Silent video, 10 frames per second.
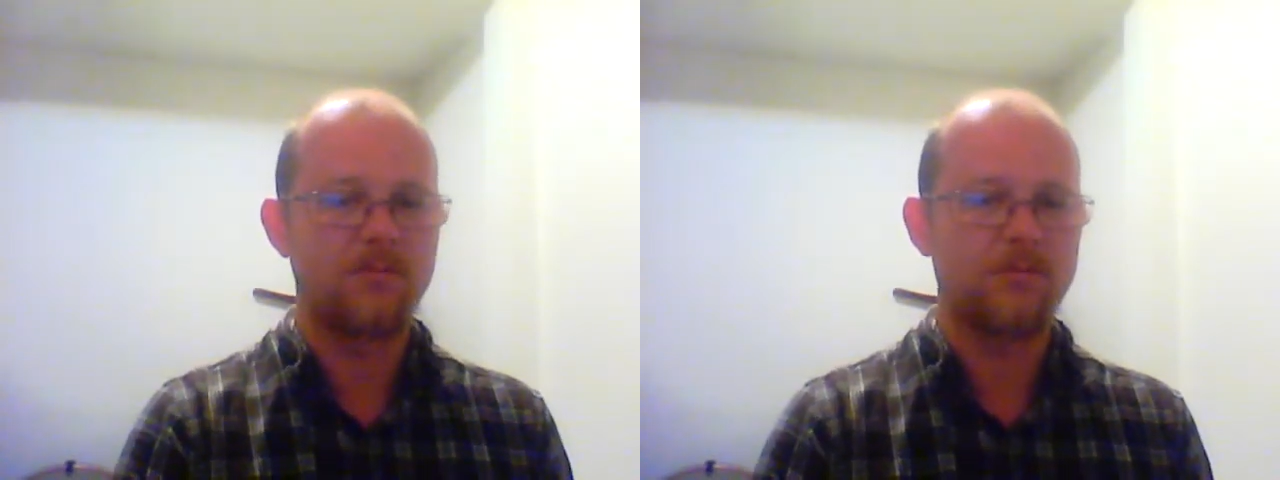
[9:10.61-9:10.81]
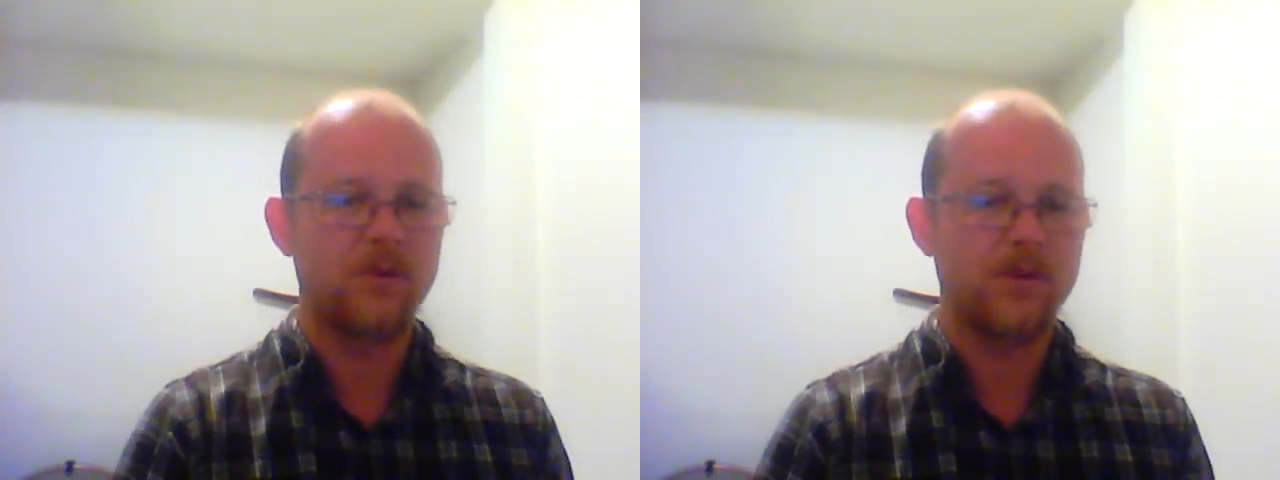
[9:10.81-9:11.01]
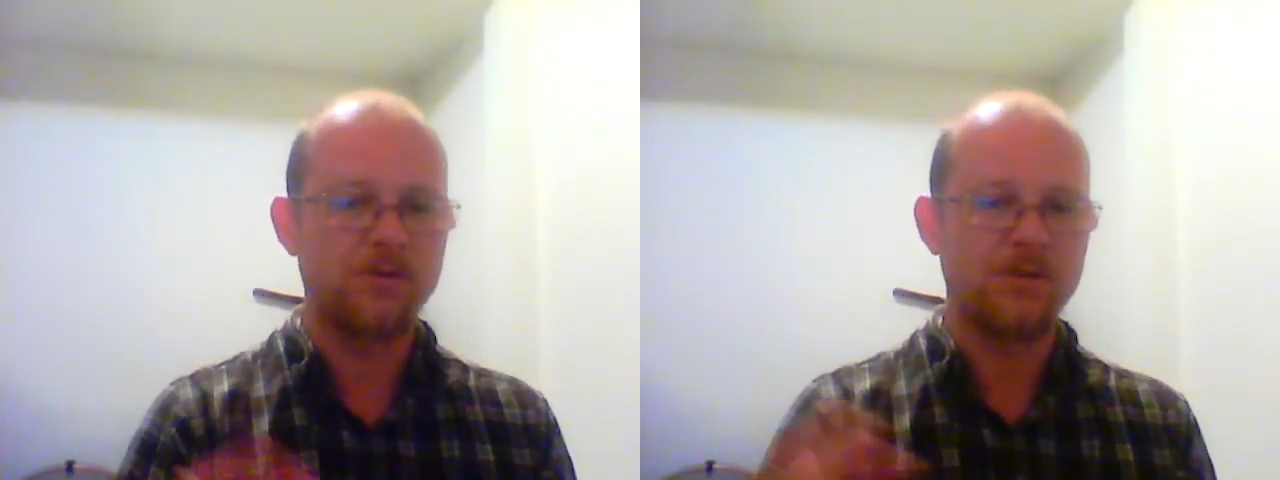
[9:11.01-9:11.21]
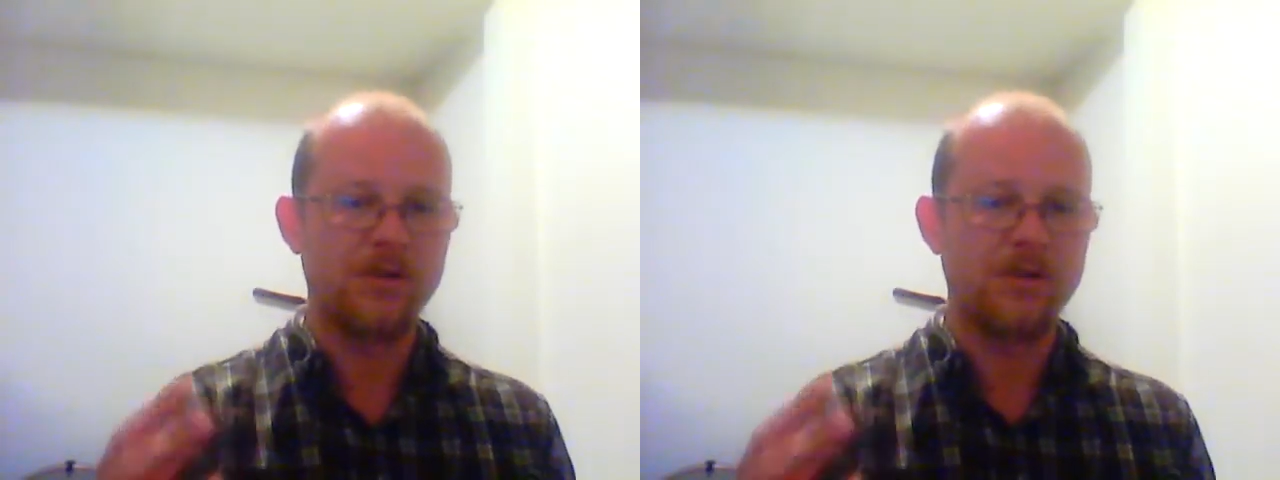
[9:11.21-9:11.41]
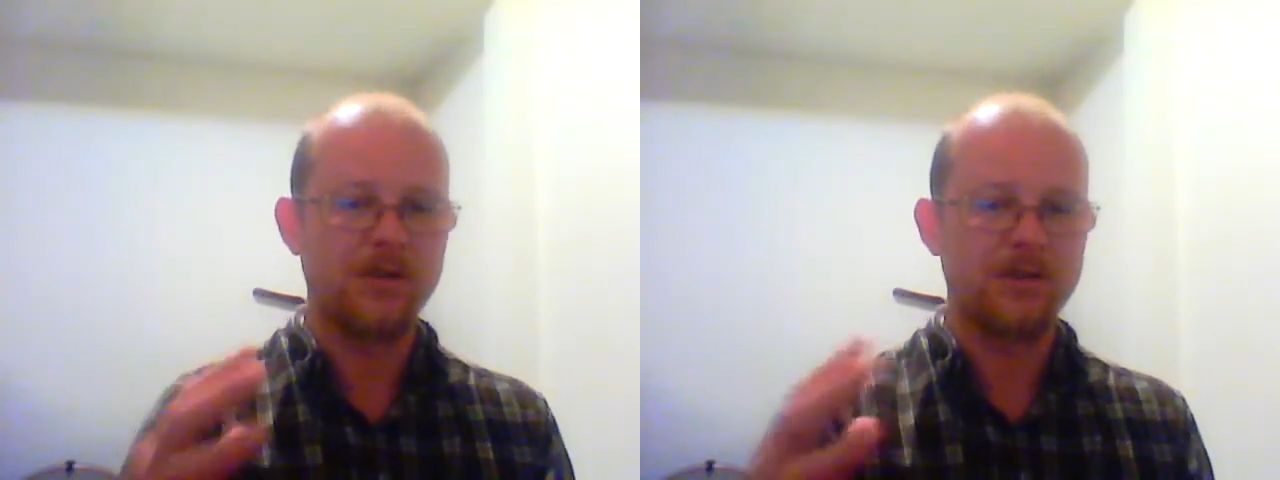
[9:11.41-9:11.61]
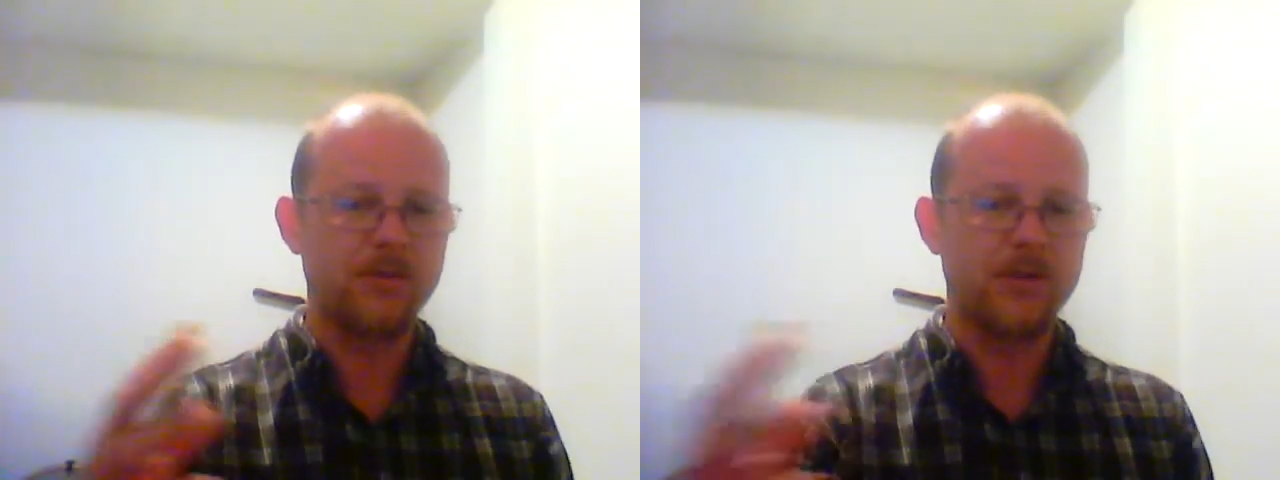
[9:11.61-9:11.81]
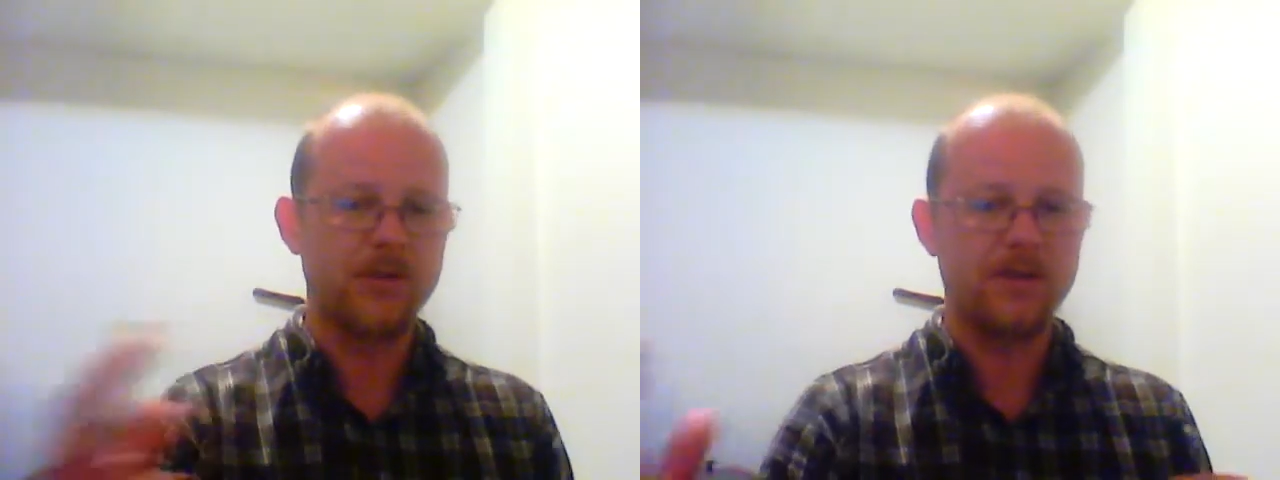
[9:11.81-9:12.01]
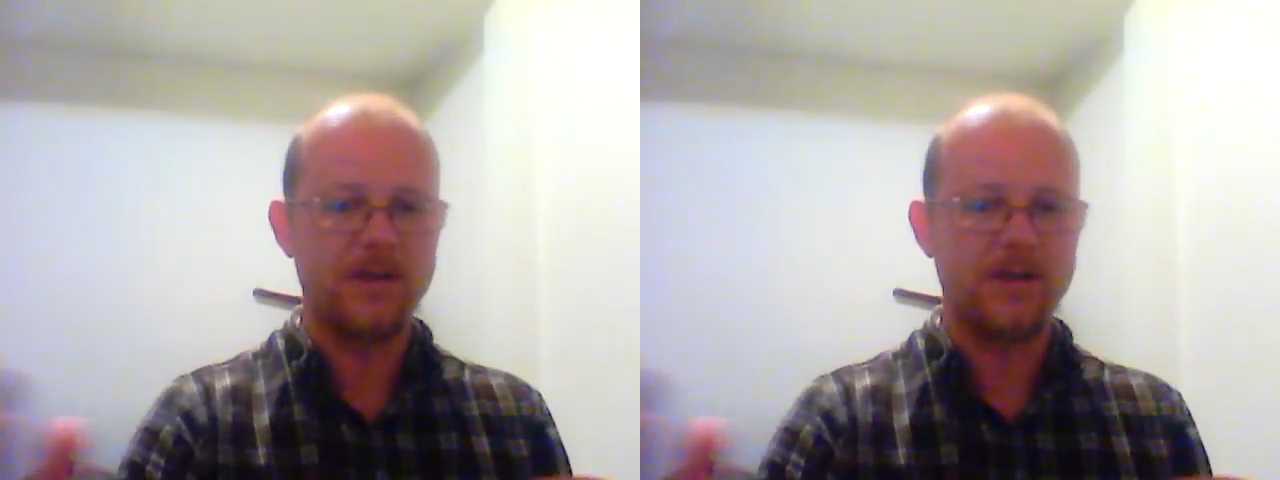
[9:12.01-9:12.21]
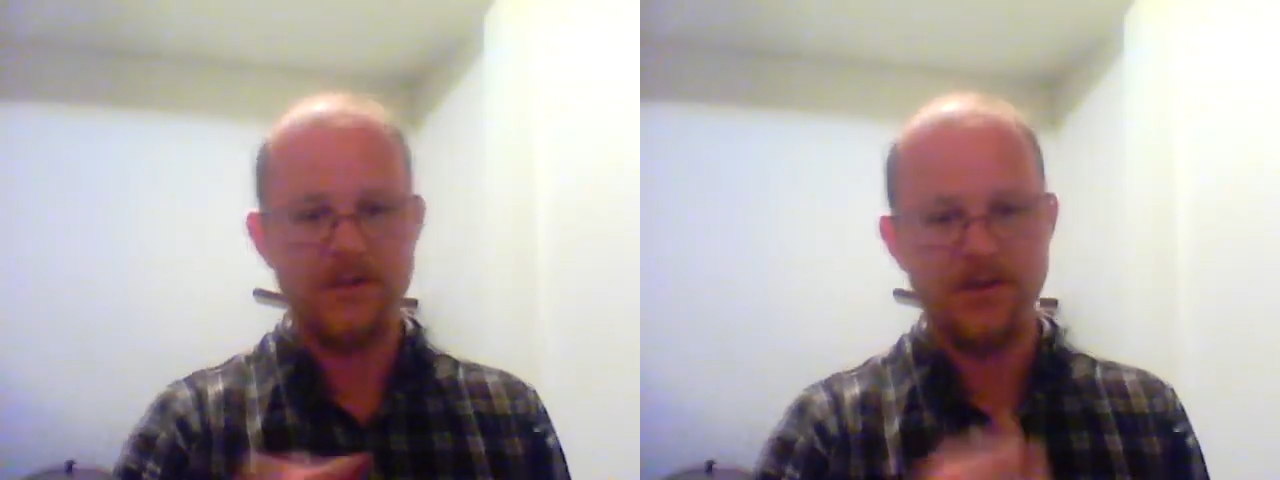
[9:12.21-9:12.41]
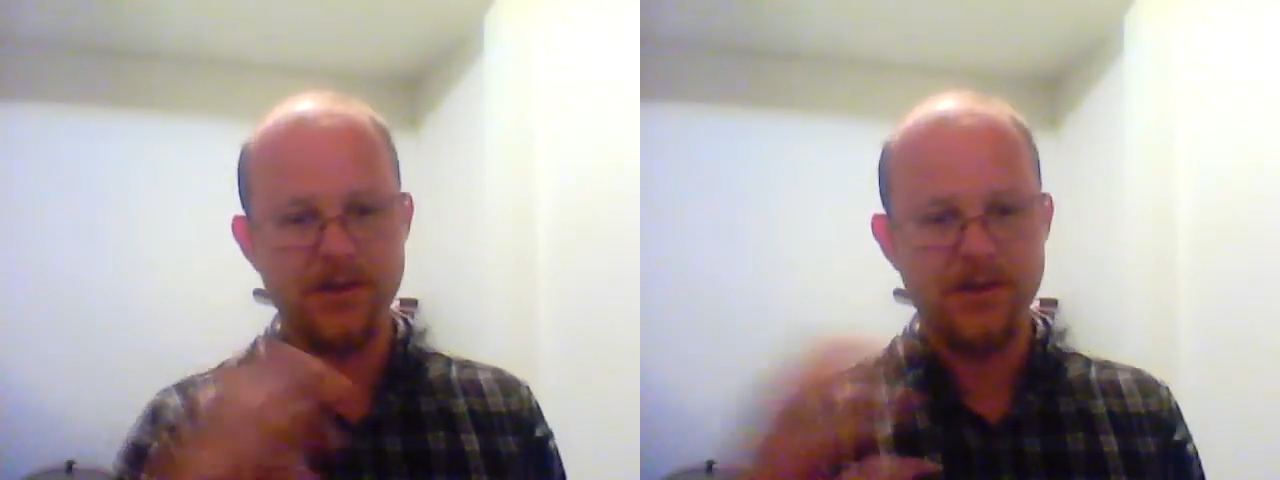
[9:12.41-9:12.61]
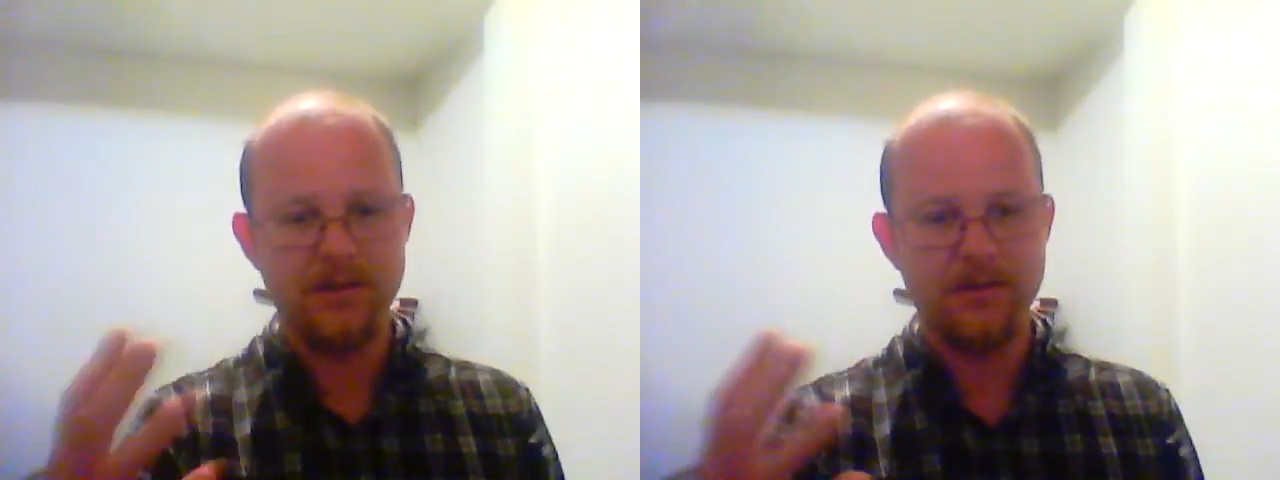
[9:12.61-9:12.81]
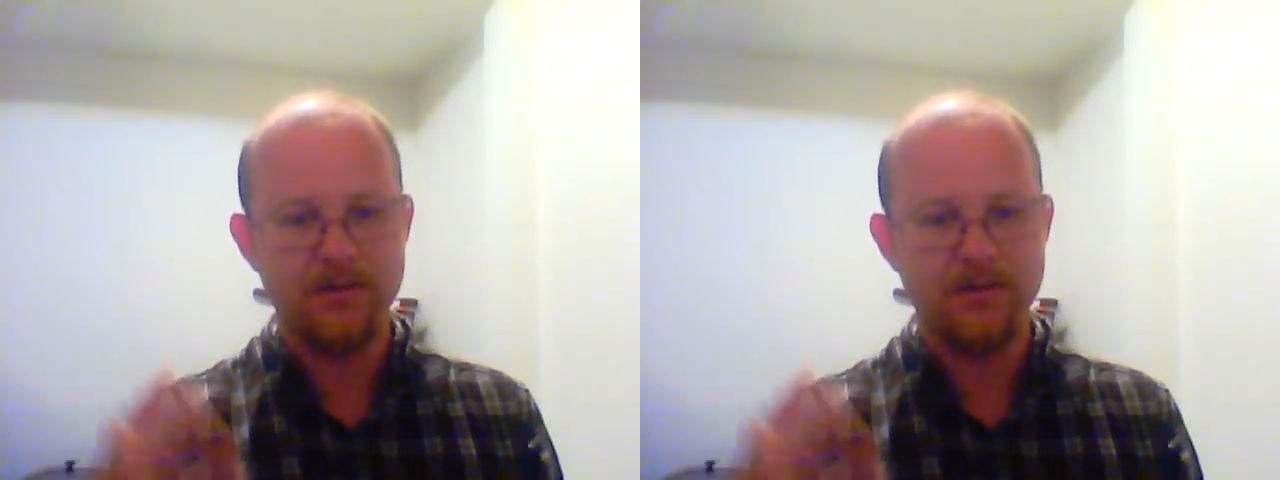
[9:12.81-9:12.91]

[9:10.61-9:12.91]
put this beer in a little bit of an outside